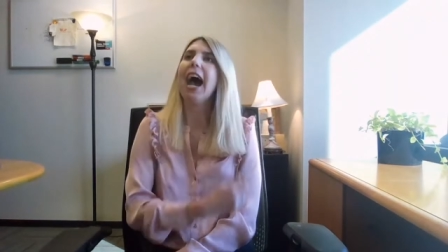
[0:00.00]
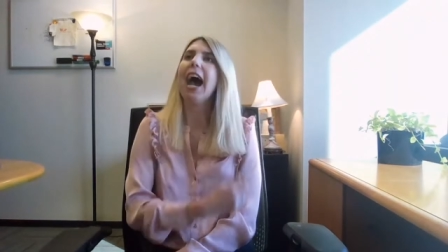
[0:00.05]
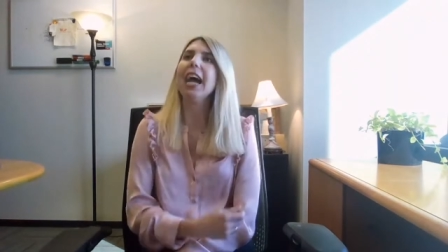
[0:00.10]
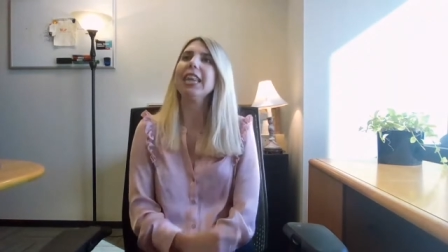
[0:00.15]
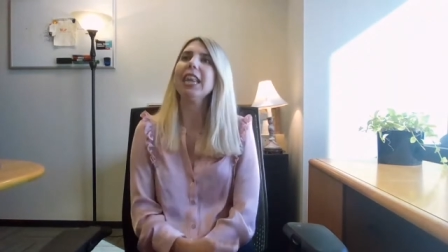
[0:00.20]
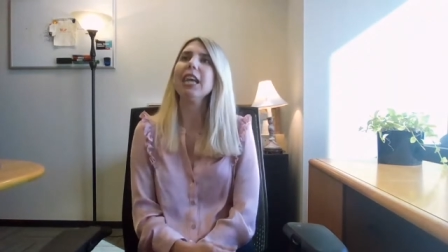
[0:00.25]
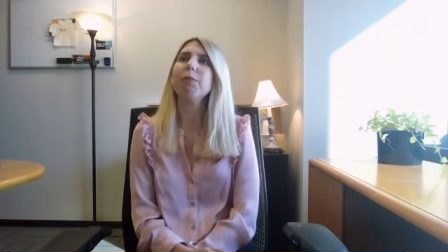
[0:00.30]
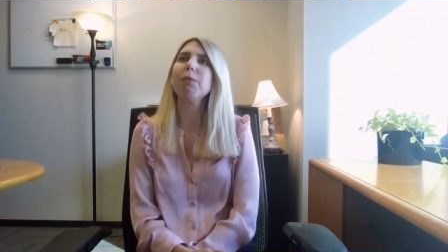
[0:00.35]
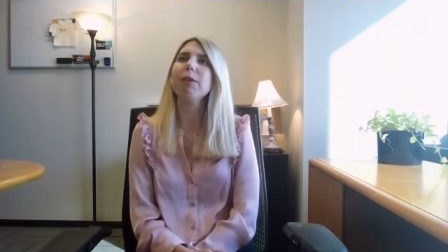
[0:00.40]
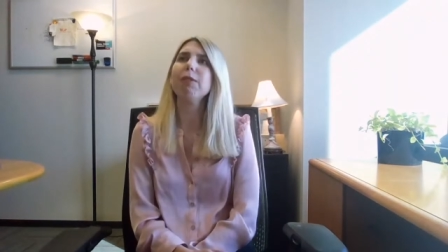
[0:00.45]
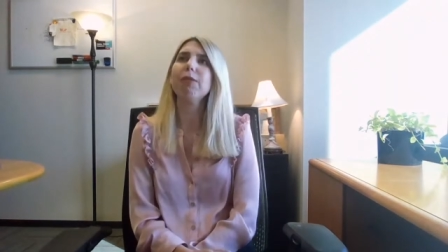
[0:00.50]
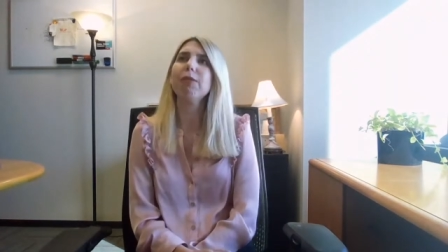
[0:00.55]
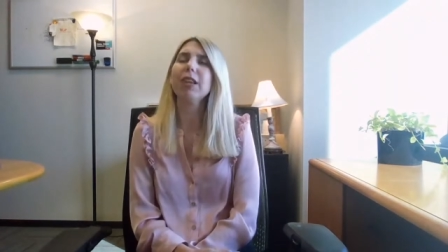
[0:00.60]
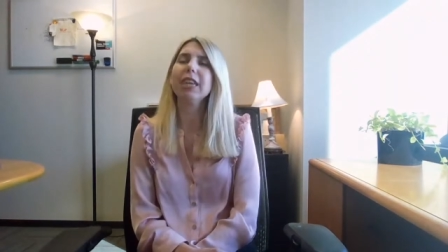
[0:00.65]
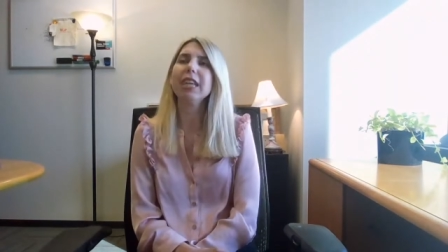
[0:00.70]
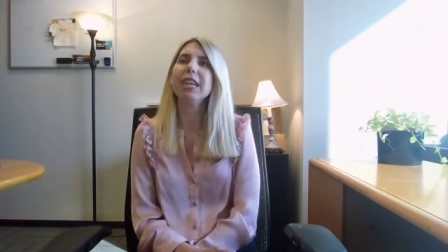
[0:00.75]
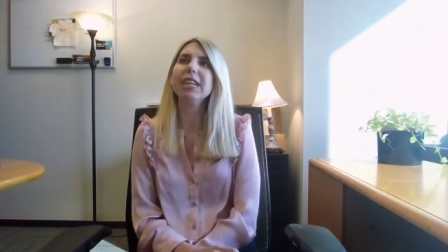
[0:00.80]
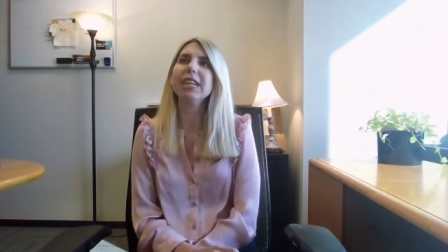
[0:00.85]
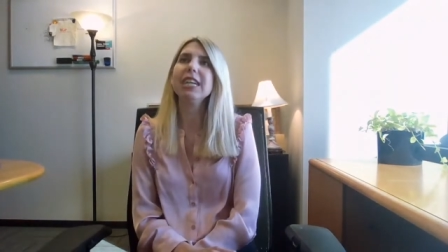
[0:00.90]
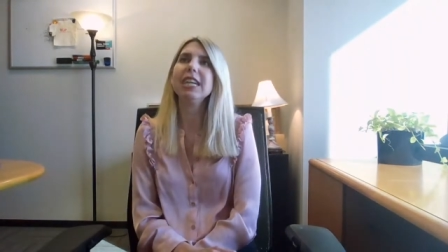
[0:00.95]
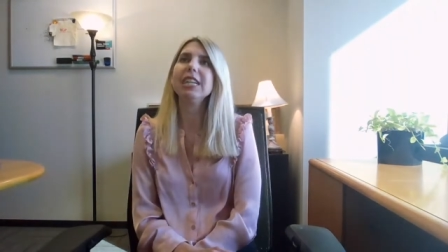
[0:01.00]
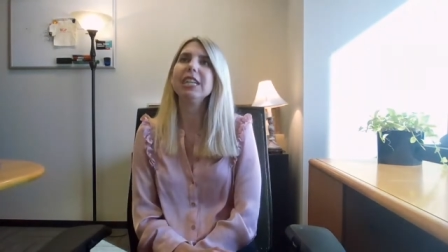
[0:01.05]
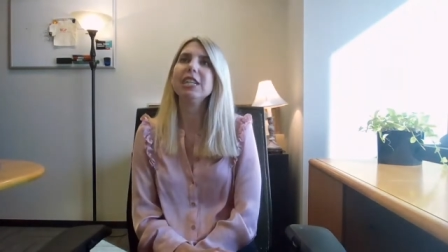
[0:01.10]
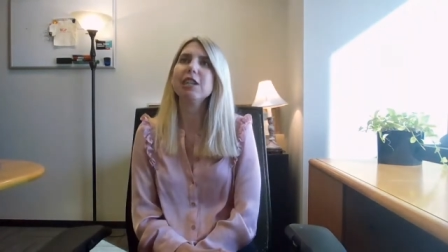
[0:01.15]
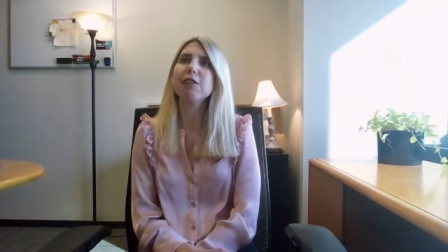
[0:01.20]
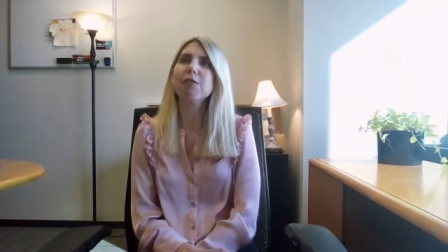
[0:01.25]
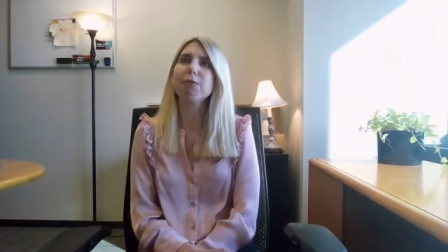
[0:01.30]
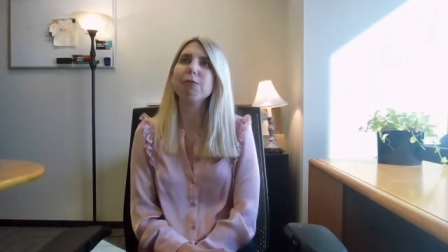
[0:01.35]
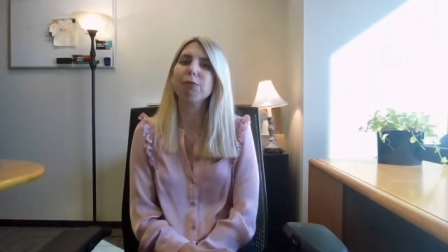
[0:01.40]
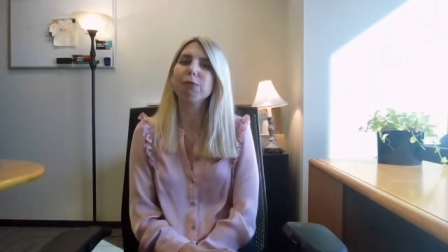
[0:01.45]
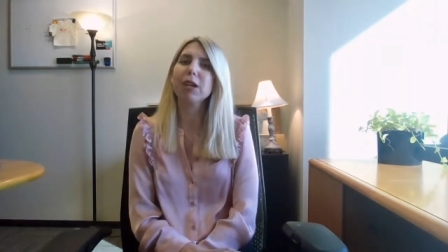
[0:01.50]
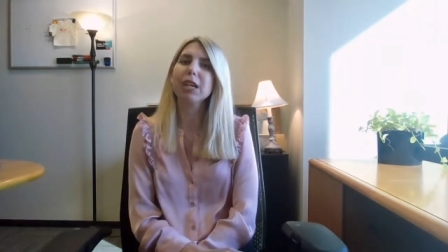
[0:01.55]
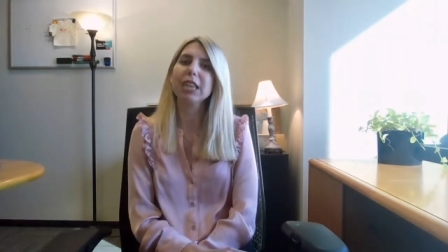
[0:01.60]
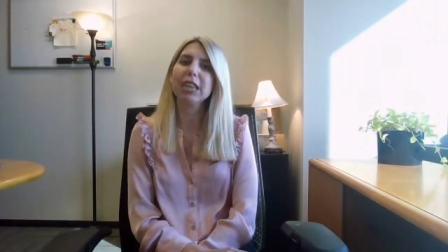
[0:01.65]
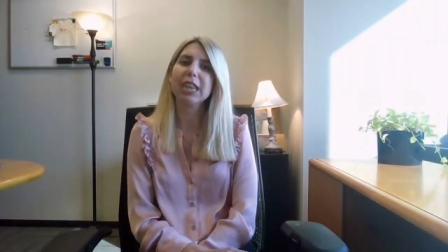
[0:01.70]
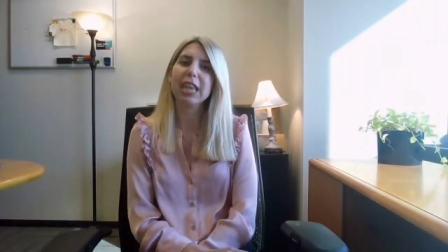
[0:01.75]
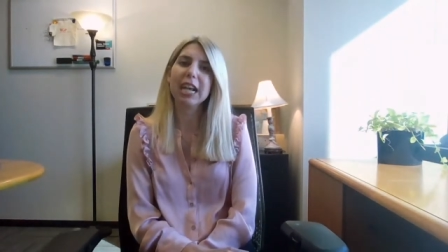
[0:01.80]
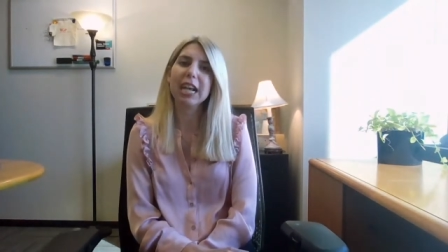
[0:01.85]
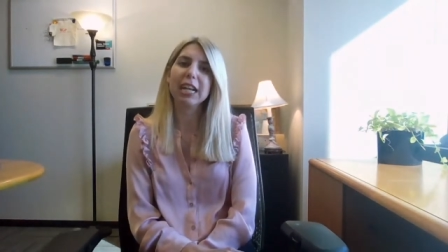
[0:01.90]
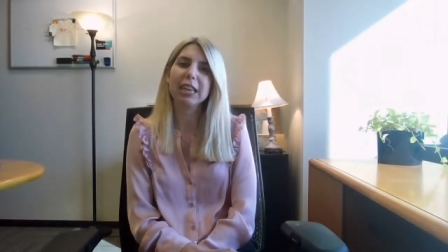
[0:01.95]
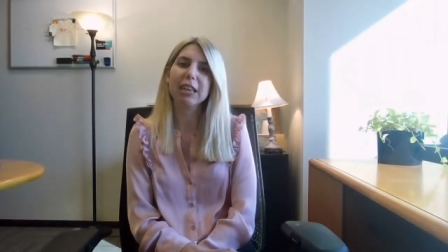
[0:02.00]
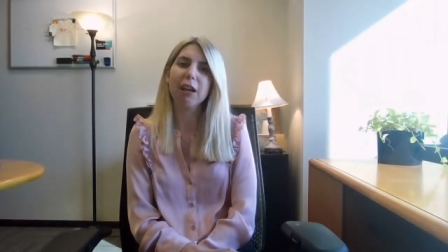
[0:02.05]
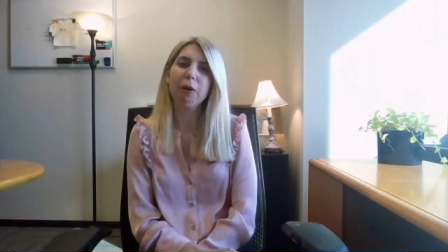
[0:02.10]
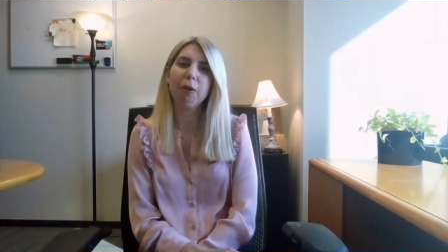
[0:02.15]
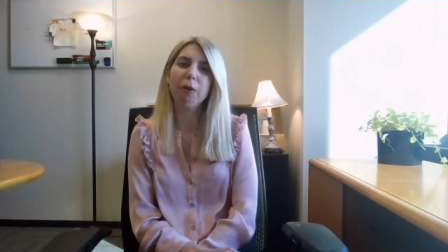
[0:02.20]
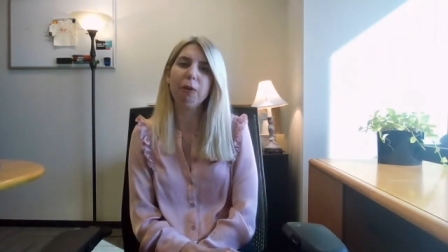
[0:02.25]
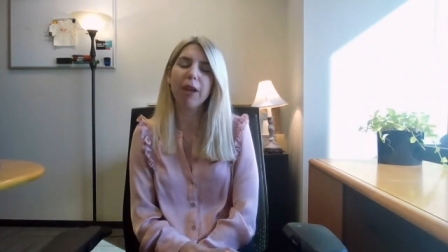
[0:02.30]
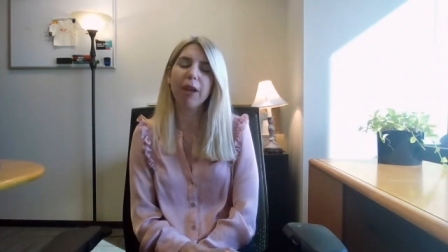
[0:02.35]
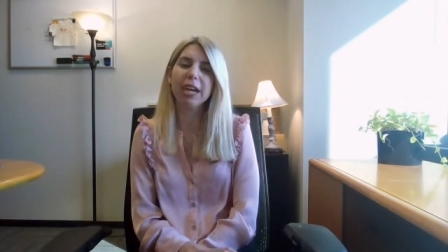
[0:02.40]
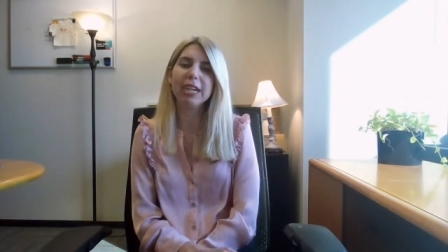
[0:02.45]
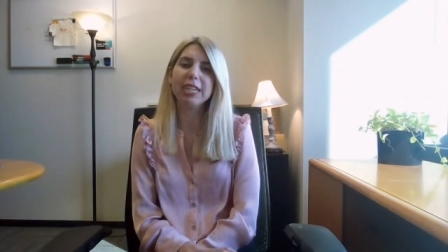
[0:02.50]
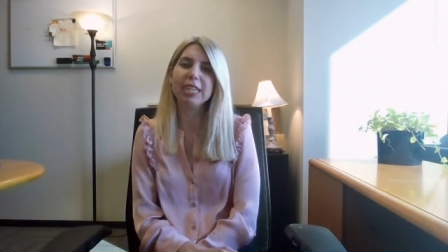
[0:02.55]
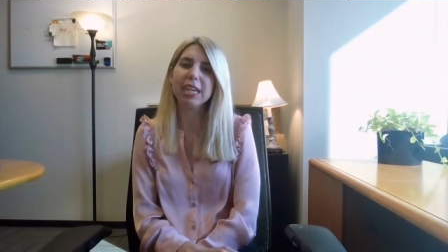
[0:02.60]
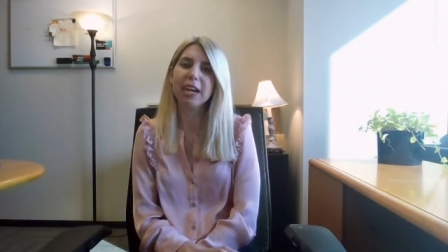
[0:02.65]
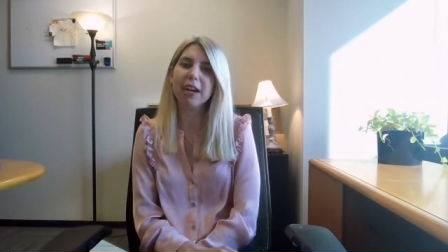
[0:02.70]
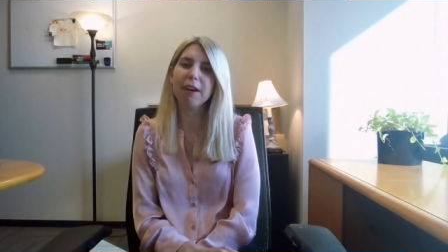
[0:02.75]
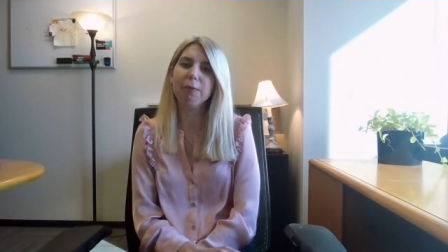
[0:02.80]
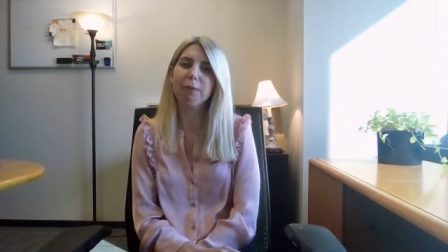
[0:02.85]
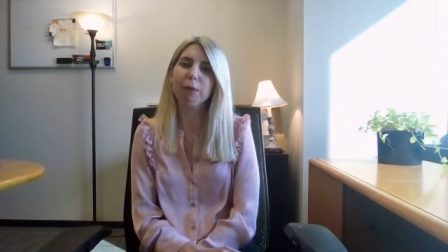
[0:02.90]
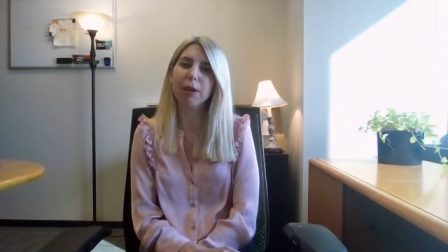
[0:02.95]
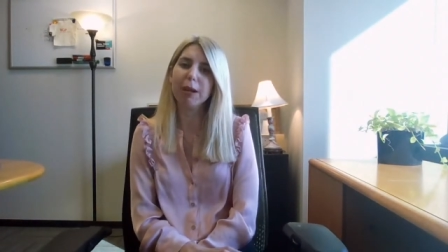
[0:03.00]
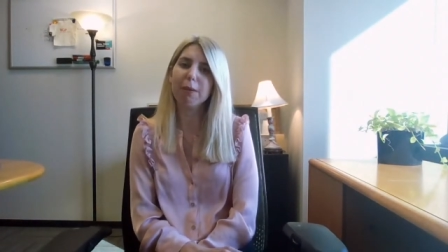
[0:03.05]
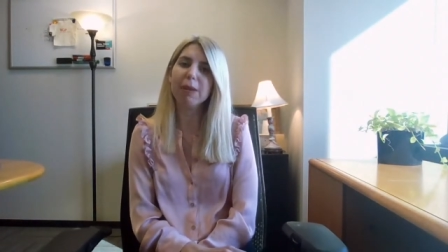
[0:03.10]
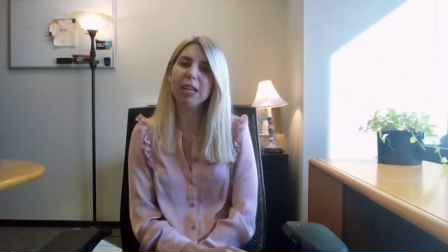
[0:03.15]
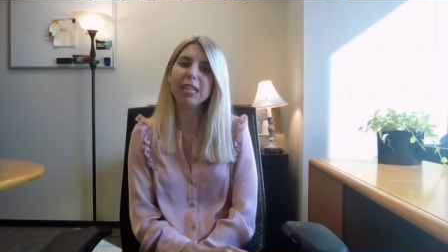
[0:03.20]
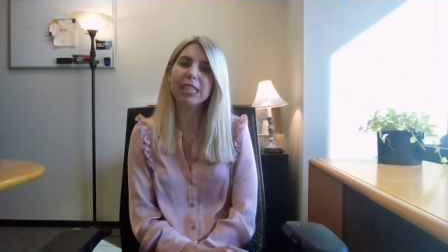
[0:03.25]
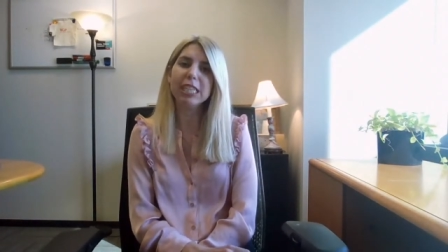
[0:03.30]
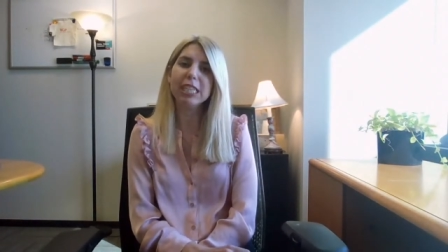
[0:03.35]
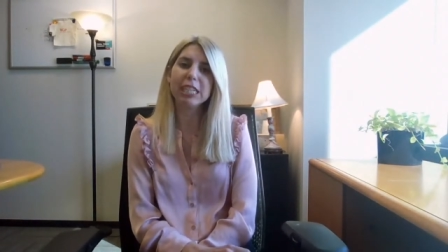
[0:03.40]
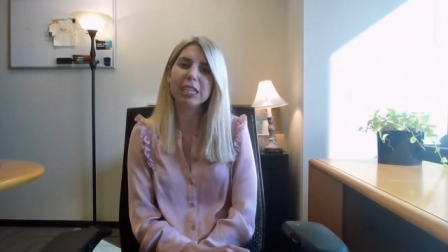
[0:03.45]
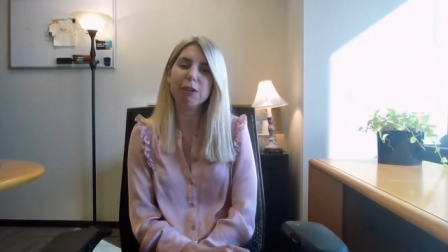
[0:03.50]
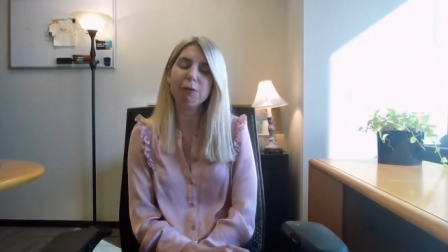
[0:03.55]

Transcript: I think we really need to rethink the whole idea of what it means